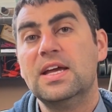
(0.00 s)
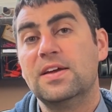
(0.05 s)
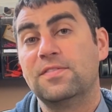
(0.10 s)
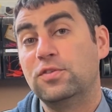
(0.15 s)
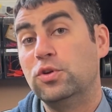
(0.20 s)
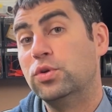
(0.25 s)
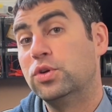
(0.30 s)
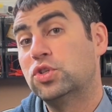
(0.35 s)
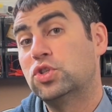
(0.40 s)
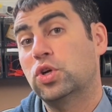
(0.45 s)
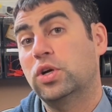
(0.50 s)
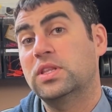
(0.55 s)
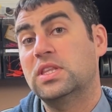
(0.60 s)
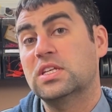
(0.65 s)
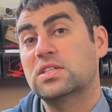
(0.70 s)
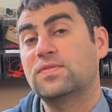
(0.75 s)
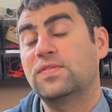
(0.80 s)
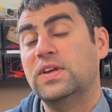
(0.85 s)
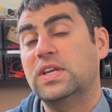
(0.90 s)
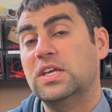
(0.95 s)
If you enjoyed
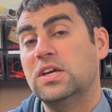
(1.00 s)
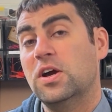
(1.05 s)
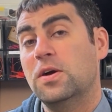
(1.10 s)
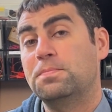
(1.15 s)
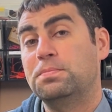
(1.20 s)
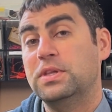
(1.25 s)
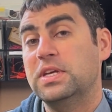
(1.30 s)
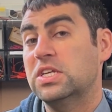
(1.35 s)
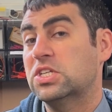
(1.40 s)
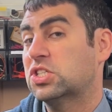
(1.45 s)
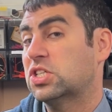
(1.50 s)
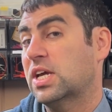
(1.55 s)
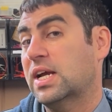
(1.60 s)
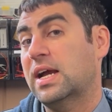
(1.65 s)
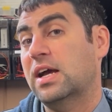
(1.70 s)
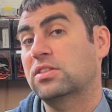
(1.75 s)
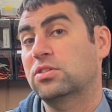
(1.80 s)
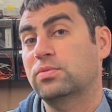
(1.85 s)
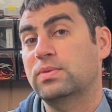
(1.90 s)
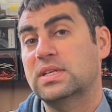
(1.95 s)
this video, please
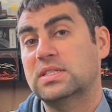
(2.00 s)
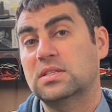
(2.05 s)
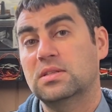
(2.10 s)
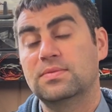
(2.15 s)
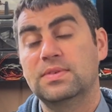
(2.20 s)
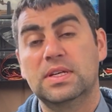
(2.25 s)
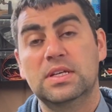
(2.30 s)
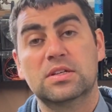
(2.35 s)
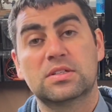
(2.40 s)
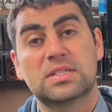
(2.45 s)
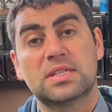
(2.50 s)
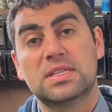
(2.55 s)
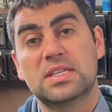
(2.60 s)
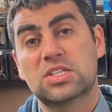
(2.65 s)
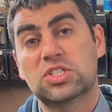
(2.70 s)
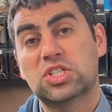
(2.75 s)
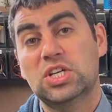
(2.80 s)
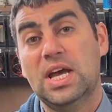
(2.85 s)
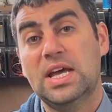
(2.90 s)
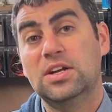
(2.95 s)
check out the rest of the videos in
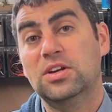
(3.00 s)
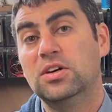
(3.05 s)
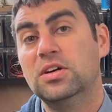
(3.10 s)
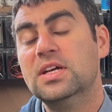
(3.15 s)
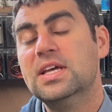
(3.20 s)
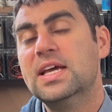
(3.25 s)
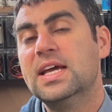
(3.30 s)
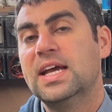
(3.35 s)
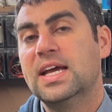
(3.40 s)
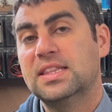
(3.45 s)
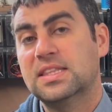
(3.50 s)
this channel,